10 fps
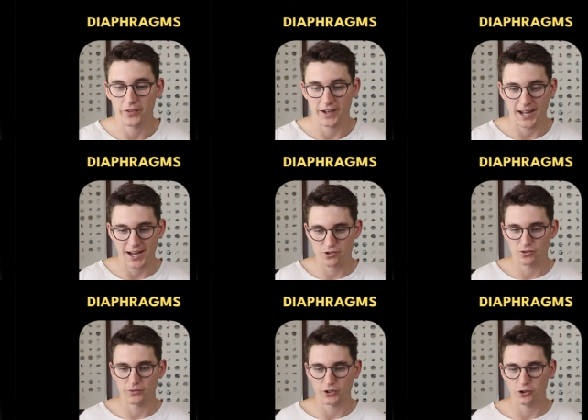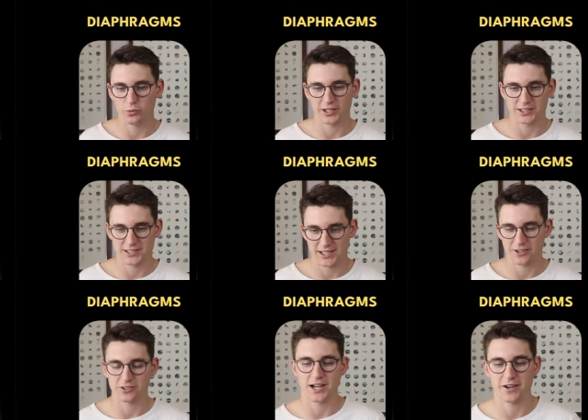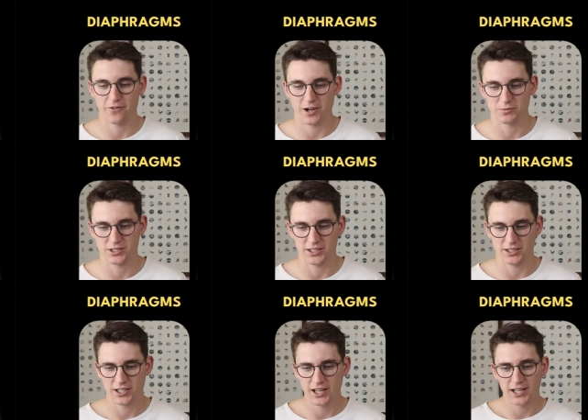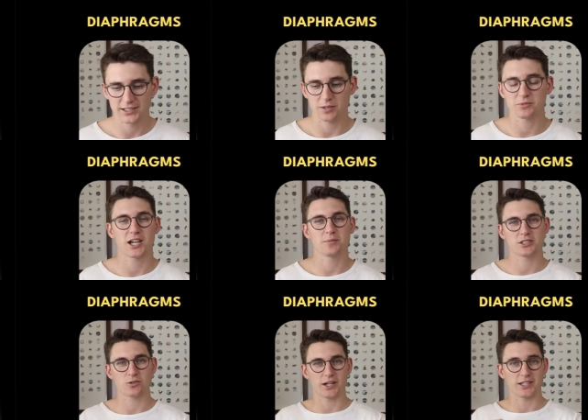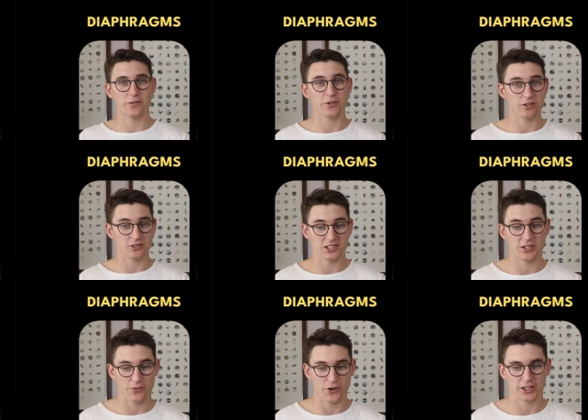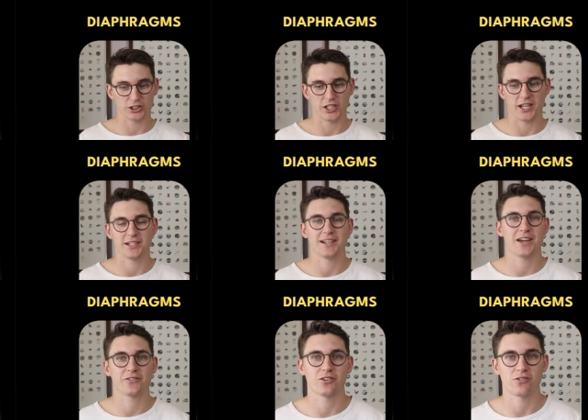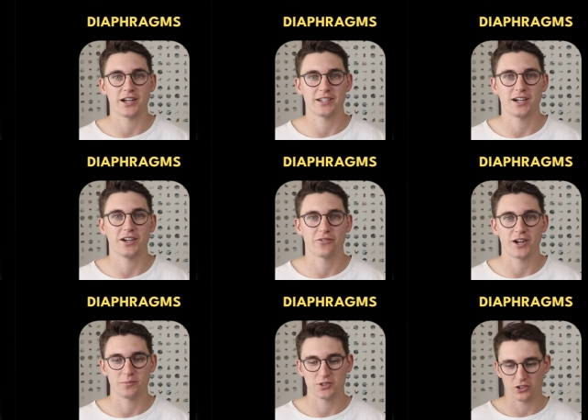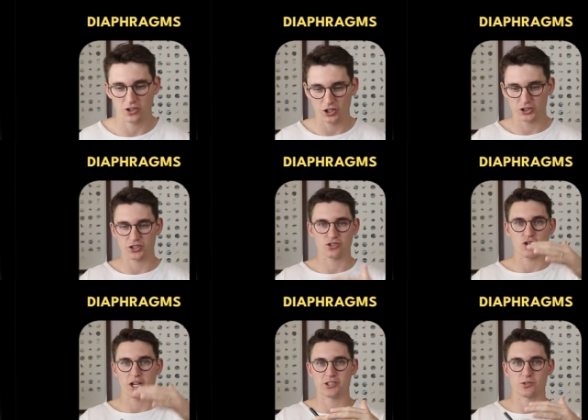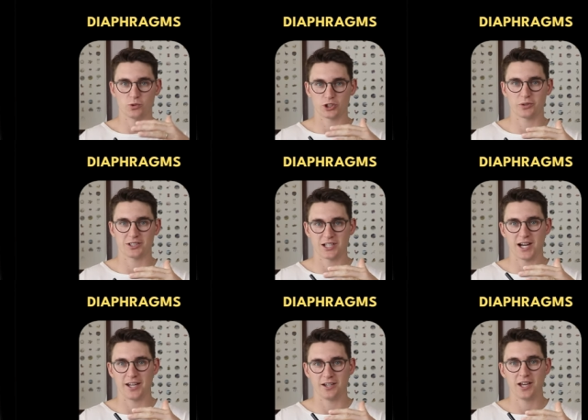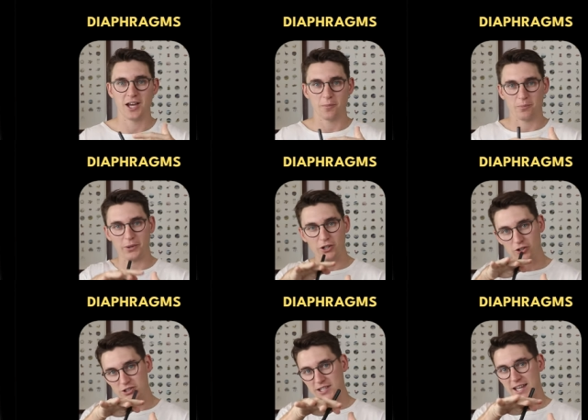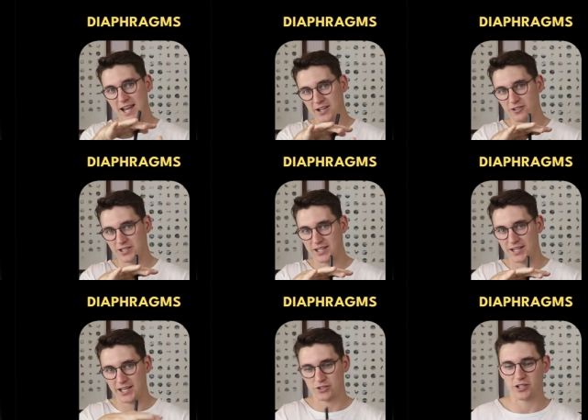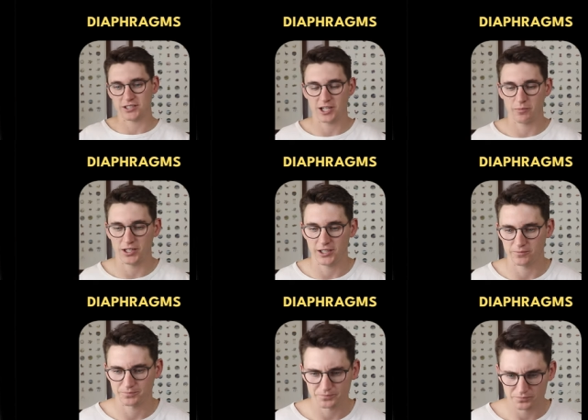On the lateral view, we can see our diaphragms here. Sometimes it's quite difficult to differentiate left and right diaphragms, and you can't just trust which one's higher because of the angle that that x-ray is coming in.